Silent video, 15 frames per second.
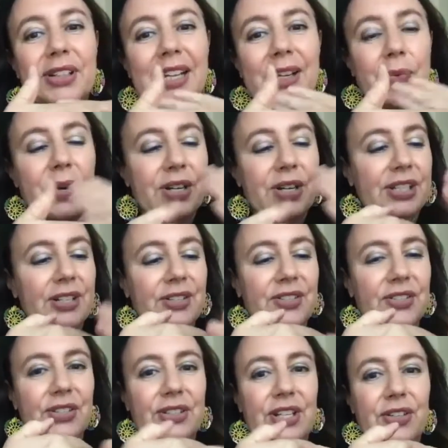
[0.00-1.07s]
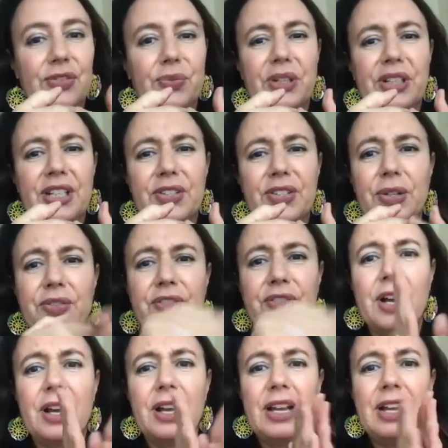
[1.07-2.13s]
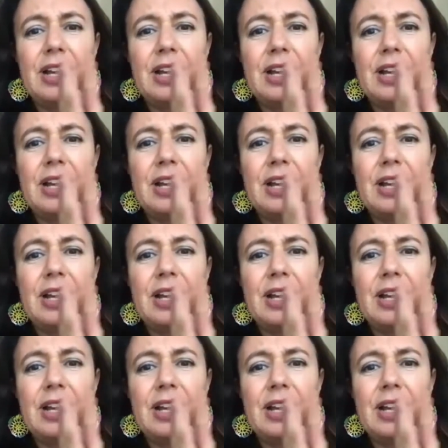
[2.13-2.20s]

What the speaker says: where there's really sort of a